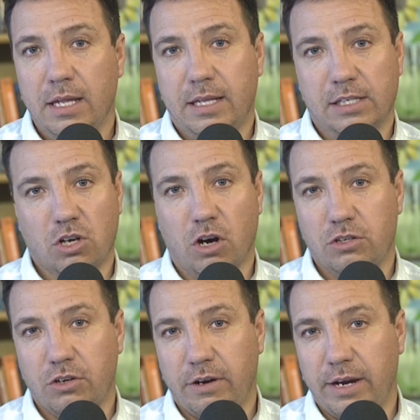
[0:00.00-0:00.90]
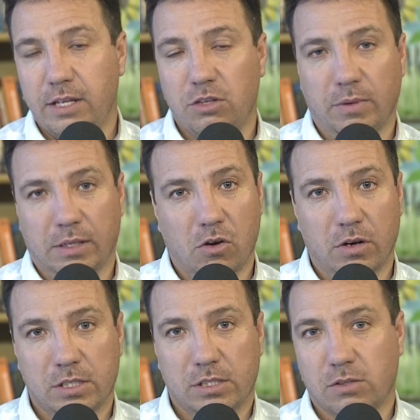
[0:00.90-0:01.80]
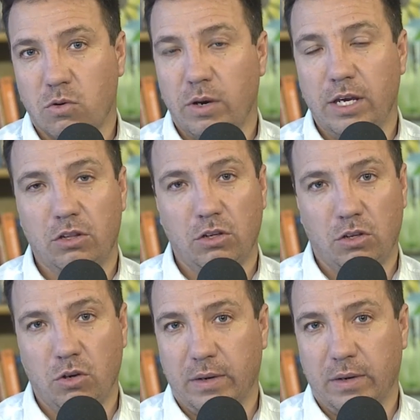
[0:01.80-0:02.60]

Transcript: that's contrary to what God is calling you to do,